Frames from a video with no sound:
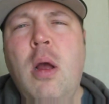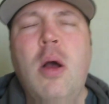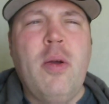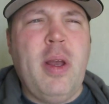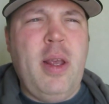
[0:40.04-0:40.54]

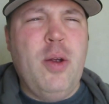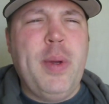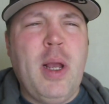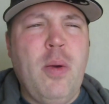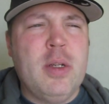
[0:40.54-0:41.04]
Okay, here
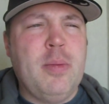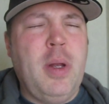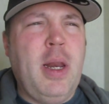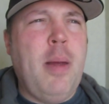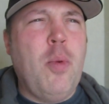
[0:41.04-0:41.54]
we go. It's
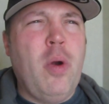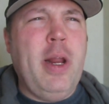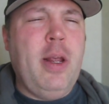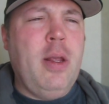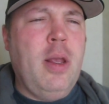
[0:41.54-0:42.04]
Monday
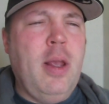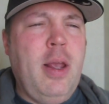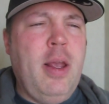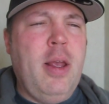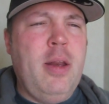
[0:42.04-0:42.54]
morning,
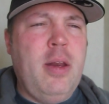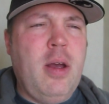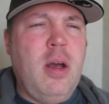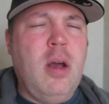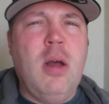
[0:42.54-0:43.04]
and
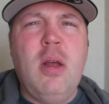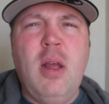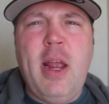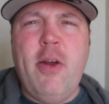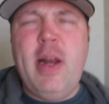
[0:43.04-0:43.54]
uh,
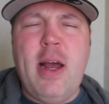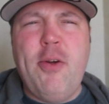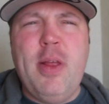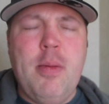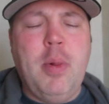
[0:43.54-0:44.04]
Harry and I
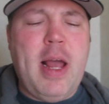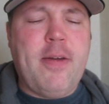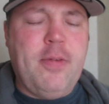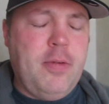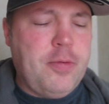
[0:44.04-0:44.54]
are in the
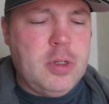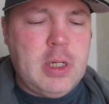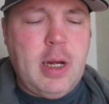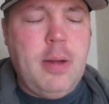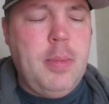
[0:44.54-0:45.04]
black for the first
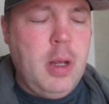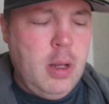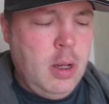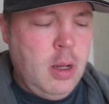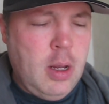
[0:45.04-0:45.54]
time,
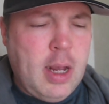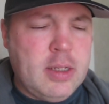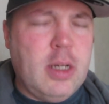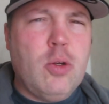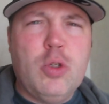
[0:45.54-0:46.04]
as
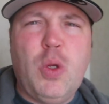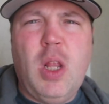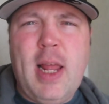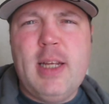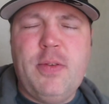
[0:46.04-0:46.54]
I told you in the
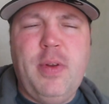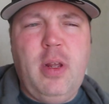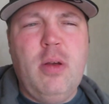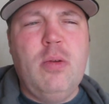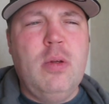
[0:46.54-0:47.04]
last
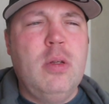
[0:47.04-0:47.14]
video.